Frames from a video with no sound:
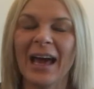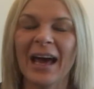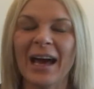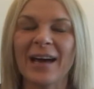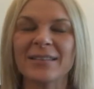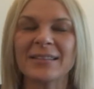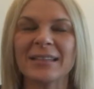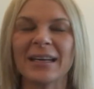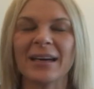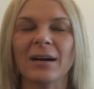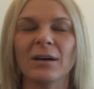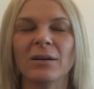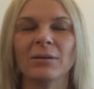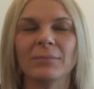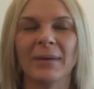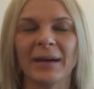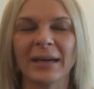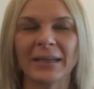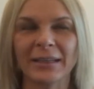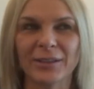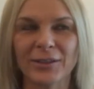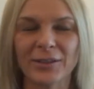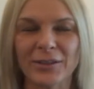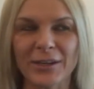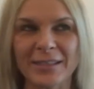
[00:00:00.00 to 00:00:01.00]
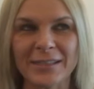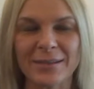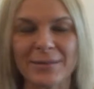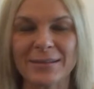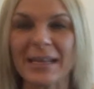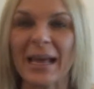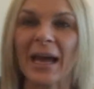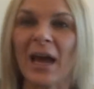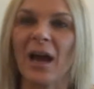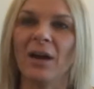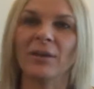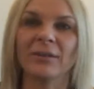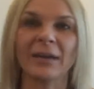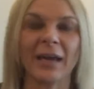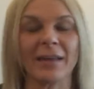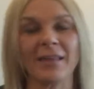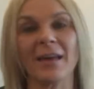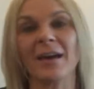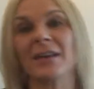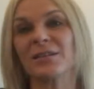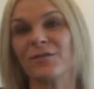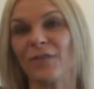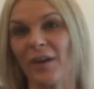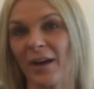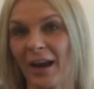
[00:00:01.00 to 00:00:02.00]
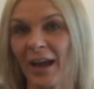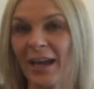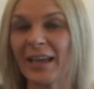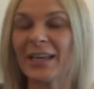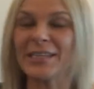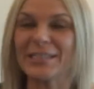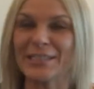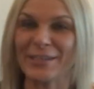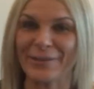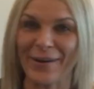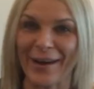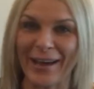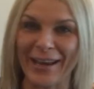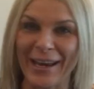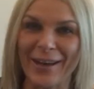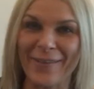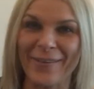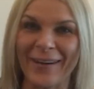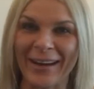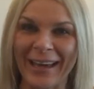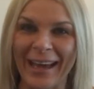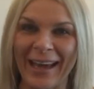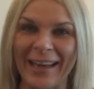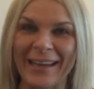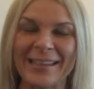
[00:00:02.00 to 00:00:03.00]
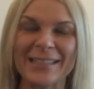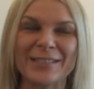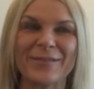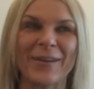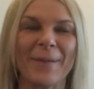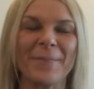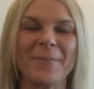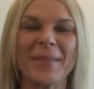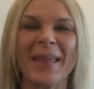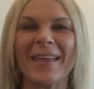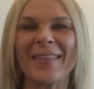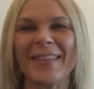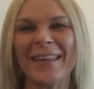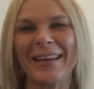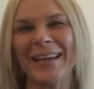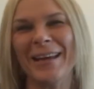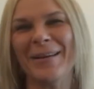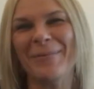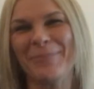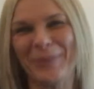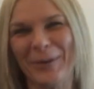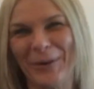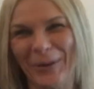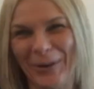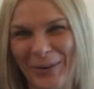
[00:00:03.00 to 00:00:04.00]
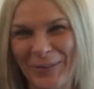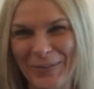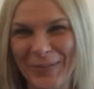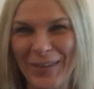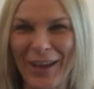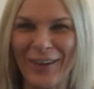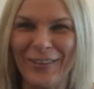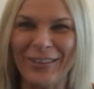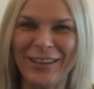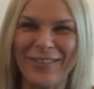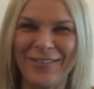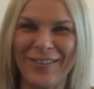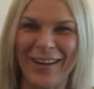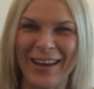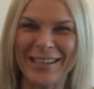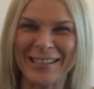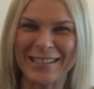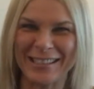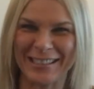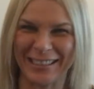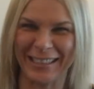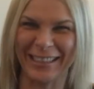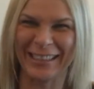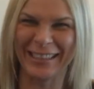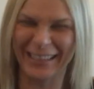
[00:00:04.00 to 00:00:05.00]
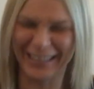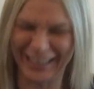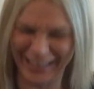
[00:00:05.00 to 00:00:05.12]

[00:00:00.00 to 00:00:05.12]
I was like, oh my goodness. I was like, okay, that's fine. I can do it. I know I can. It's fine. And then he put only faster.